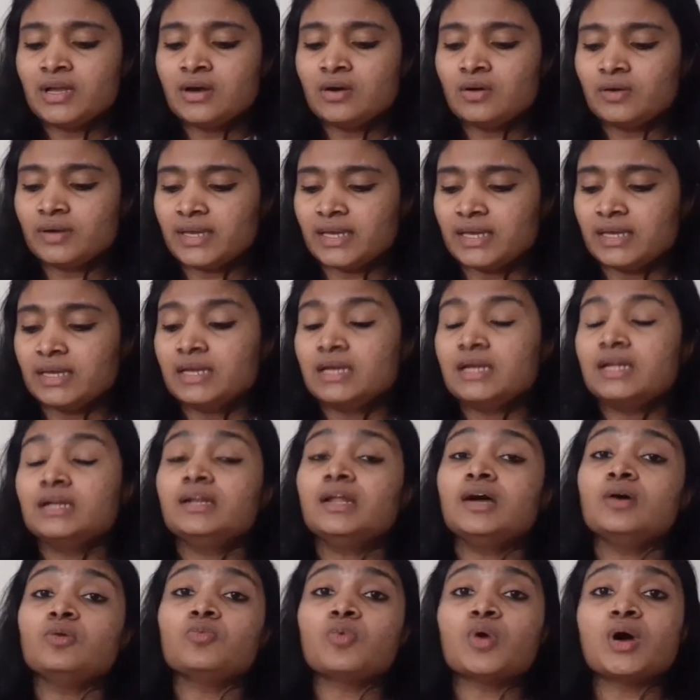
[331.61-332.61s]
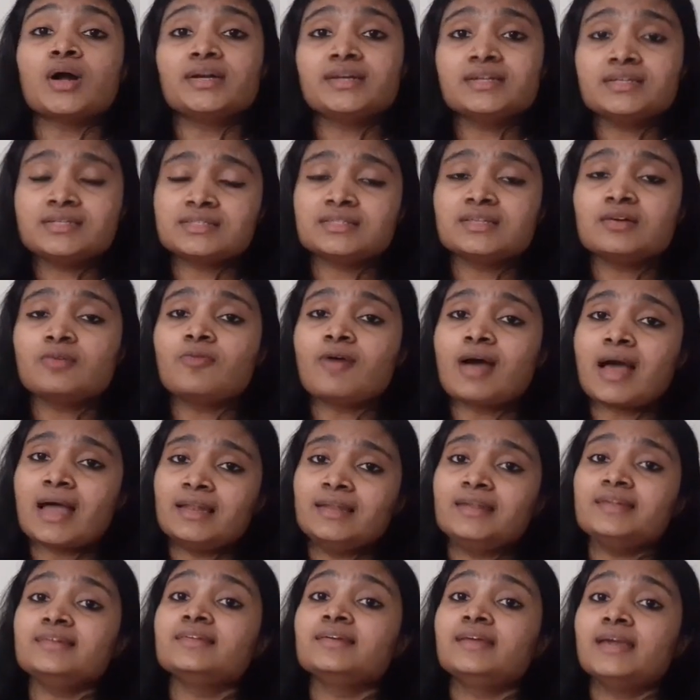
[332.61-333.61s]
Okay, now what is the
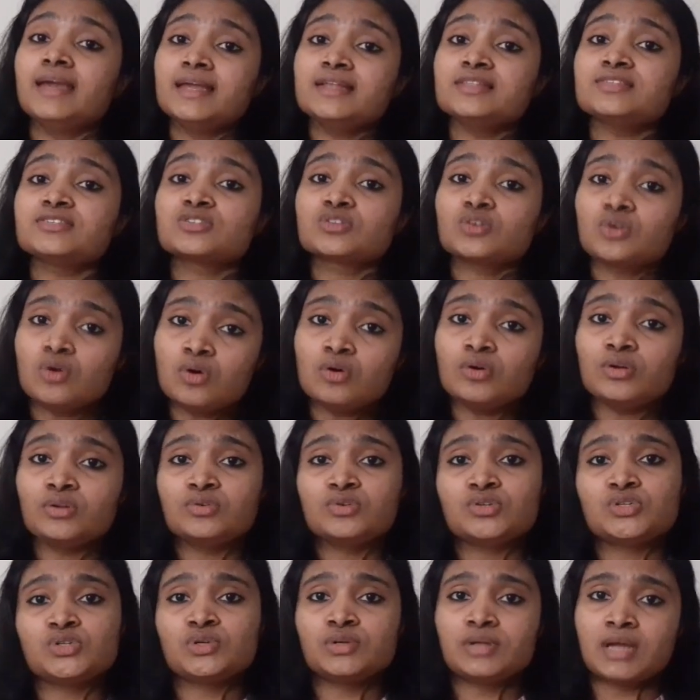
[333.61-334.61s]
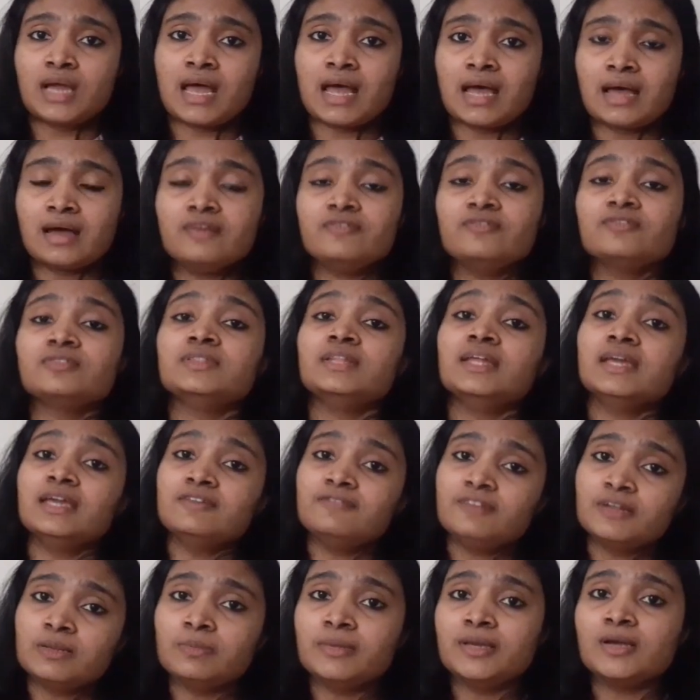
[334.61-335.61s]
valid GATE score you should have?
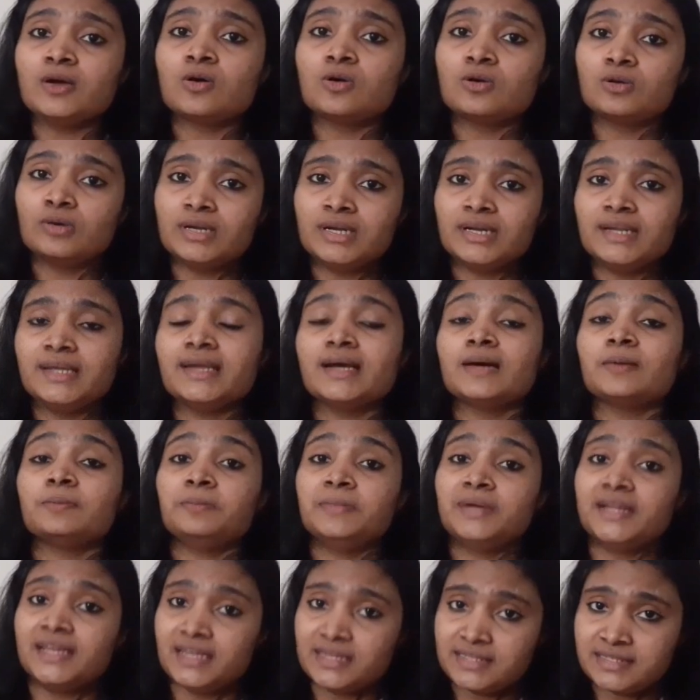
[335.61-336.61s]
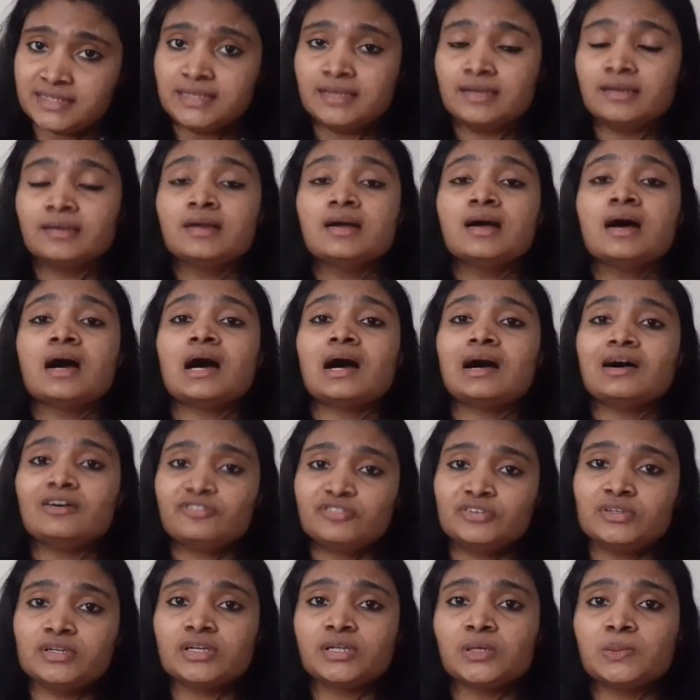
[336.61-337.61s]
They will be only updating
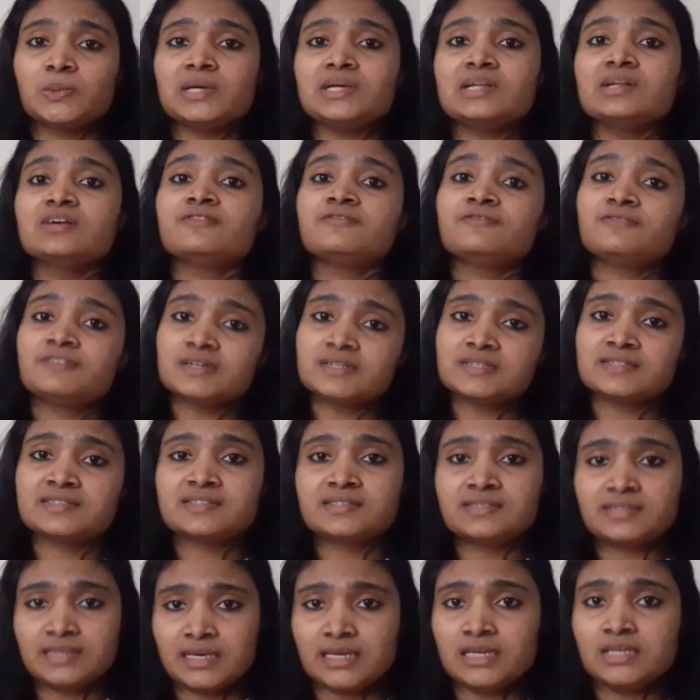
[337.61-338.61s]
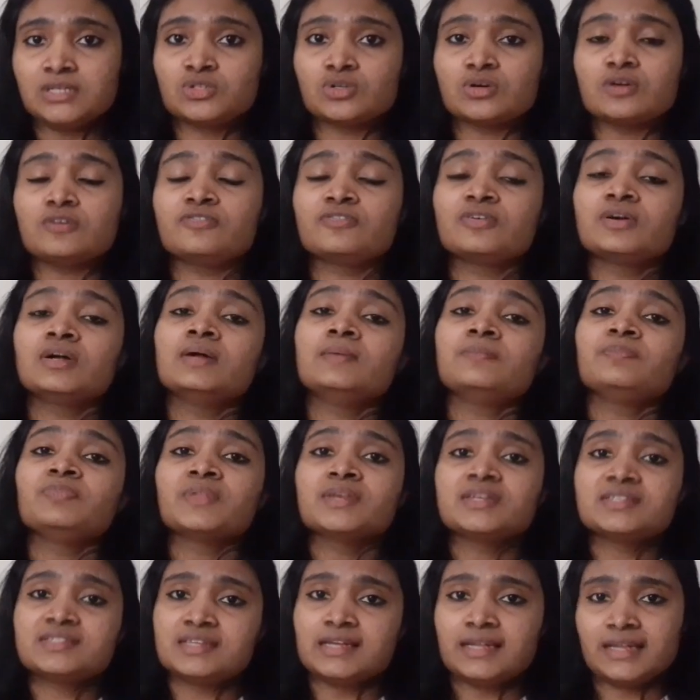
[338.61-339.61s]
after your first stage of
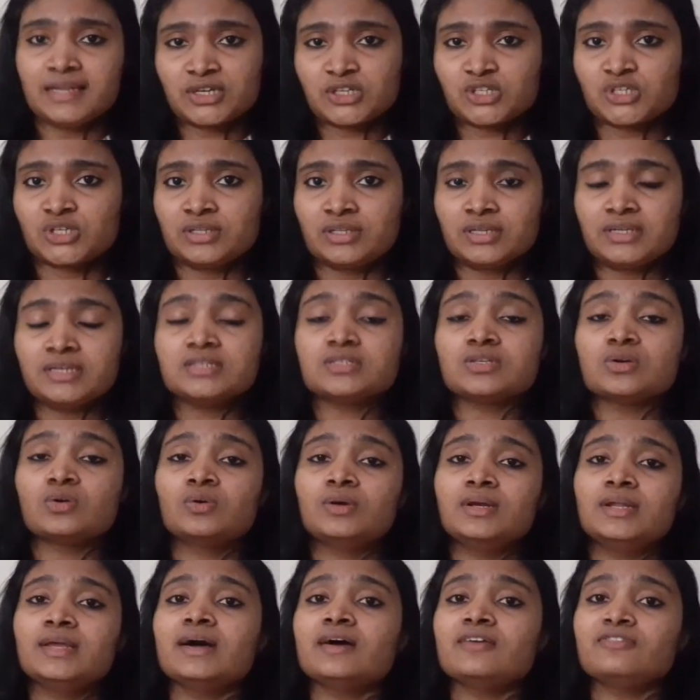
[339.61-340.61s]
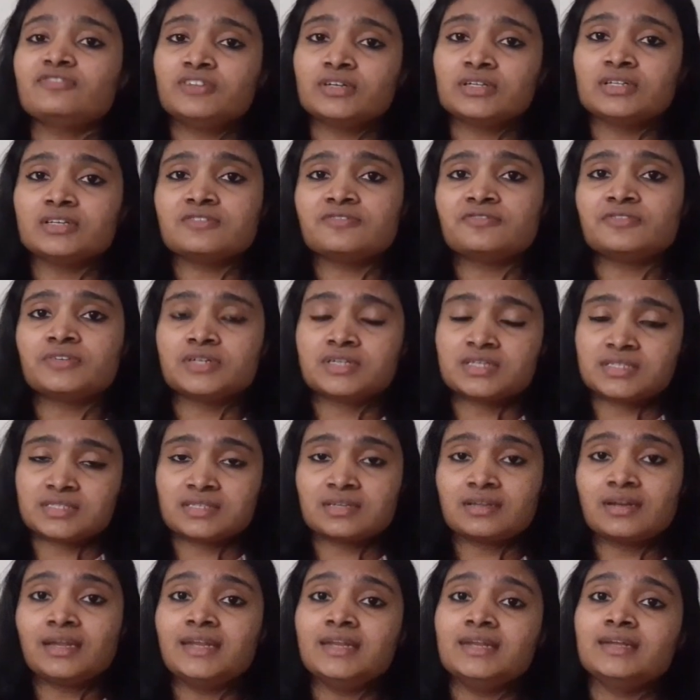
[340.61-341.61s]
selection. That is only after the uh,
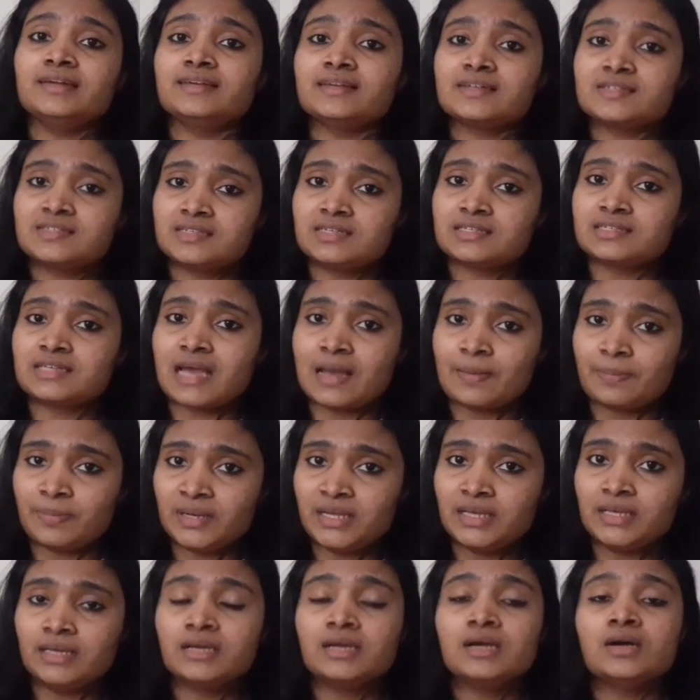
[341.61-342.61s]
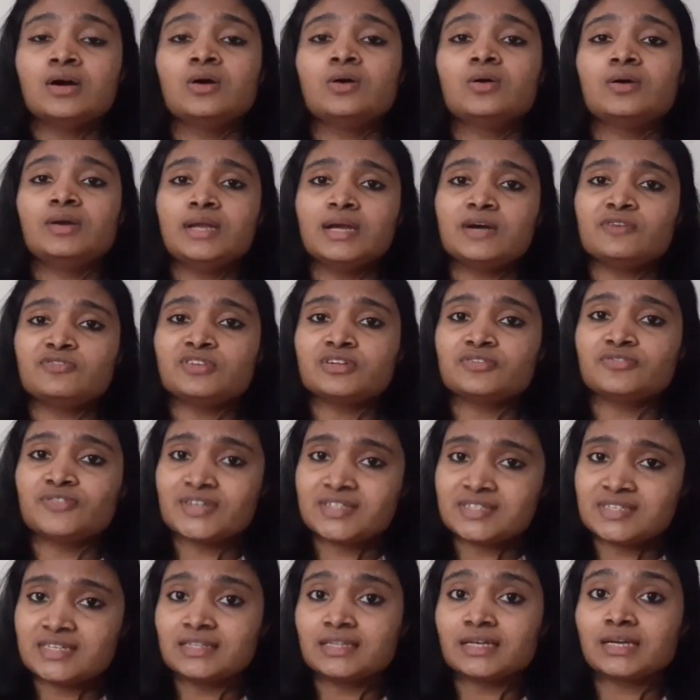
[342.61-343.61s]
screening test is happening, only after
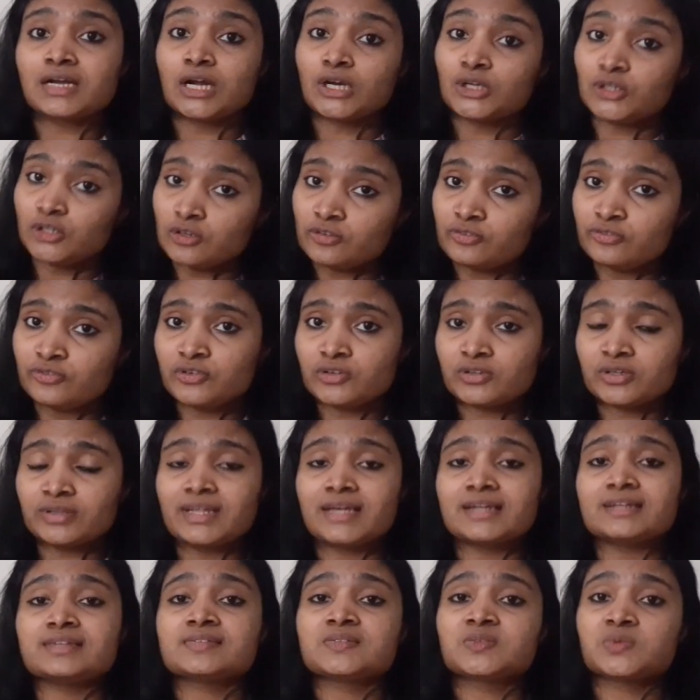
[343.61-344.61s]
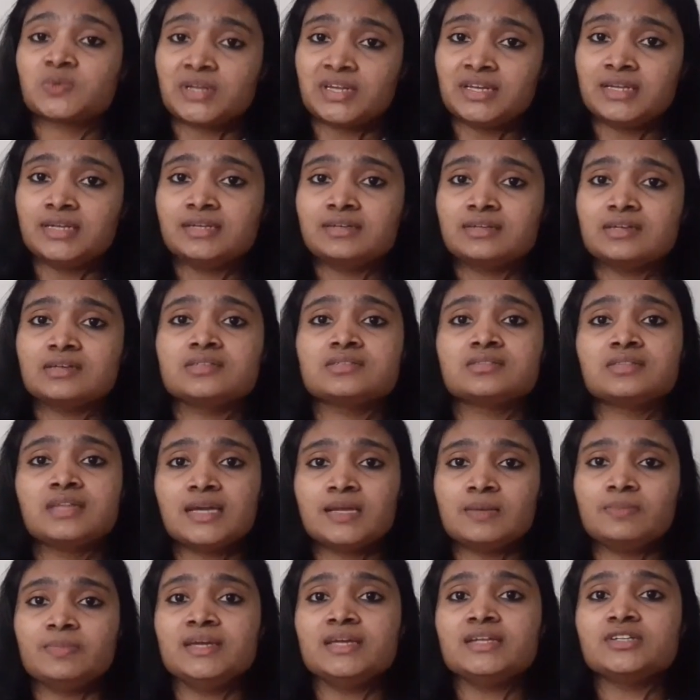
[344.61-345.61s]
fixing the cutoff for that screening test,
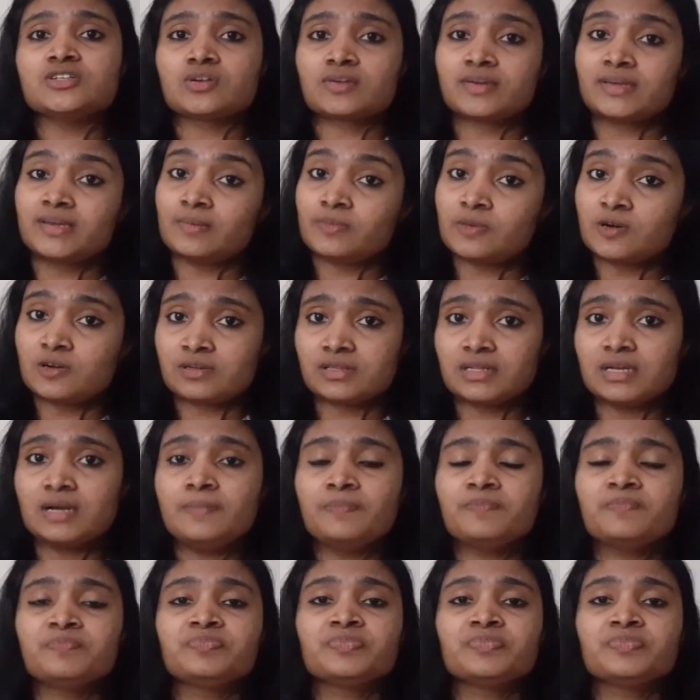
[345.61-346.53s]
they'll be talking about the